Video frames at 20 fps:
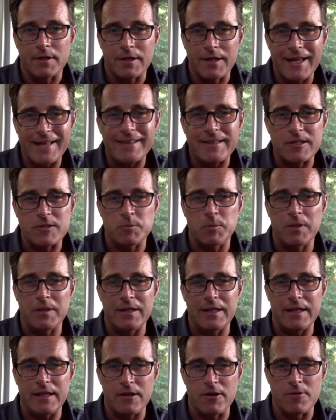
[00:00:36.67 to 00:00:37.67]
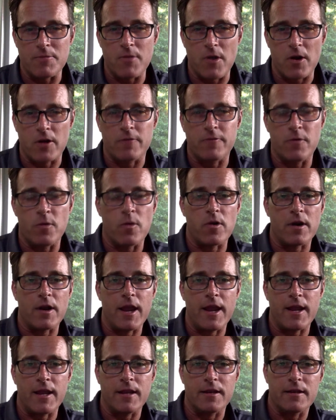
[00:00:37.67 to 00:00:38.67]
let this be the earmark for
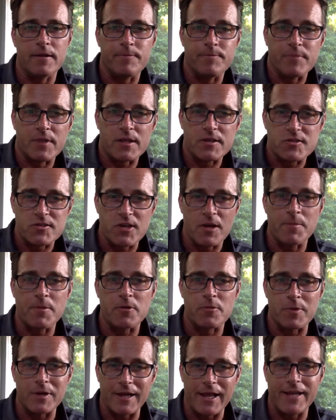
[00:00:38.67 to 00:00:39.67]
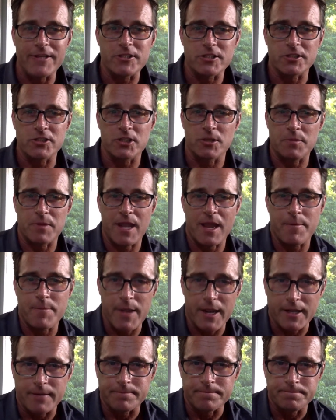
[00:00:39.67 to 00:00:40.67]
a summer relationship
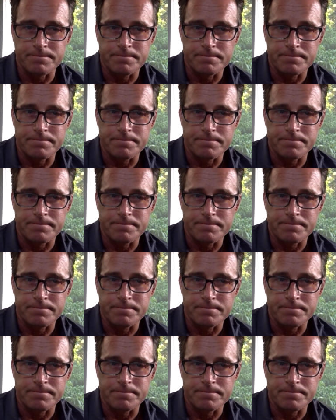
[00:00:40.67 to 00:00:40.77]
campaign.